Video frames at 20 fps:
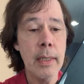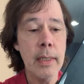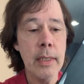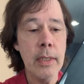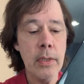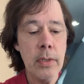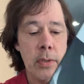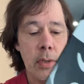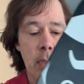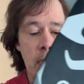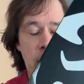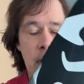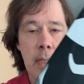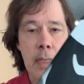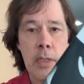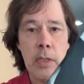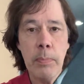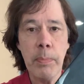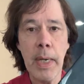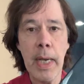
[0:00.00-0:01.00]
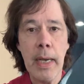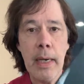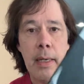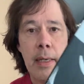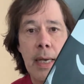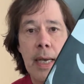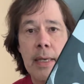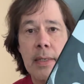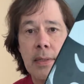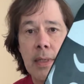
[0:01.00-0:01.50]
This paddle
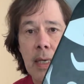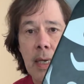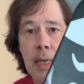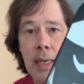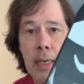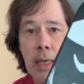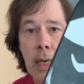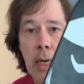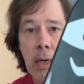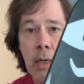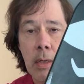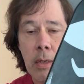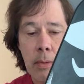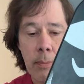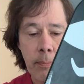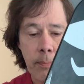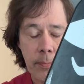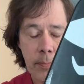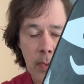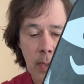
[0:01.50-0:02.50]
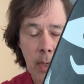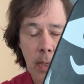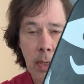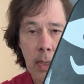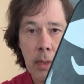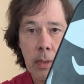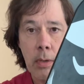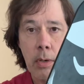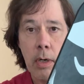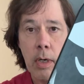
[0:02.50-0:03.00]
has a
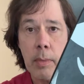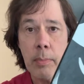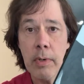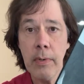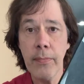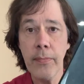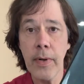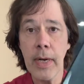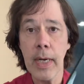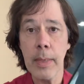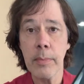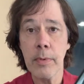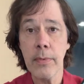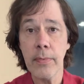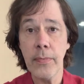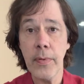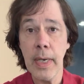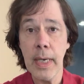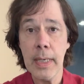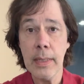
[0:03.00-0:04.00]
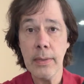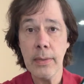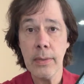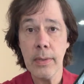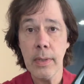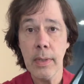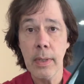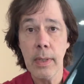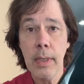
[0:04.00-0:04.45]
carbon fiber face,